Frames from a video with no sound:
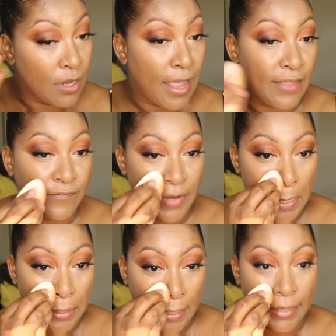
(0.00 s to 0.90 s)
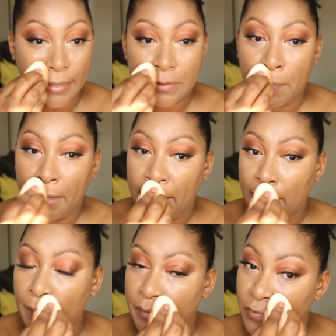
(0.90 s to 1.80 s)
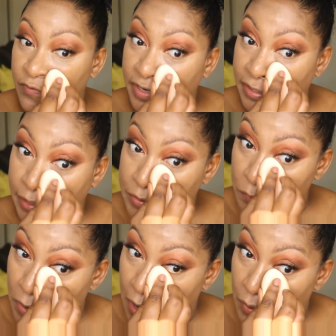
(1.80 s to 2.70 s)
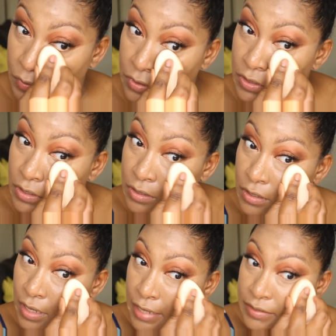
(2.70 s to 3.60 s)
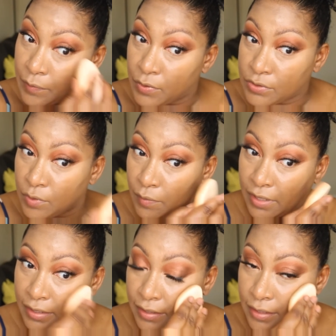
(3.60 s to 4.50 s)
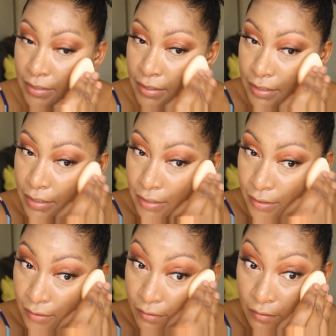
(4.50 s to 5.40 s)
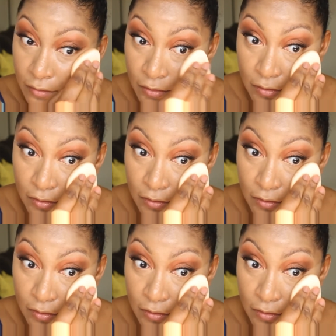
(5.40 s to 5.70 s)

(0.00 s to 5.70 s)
I feel like it's picking up and moving things around as opposed to blending it in.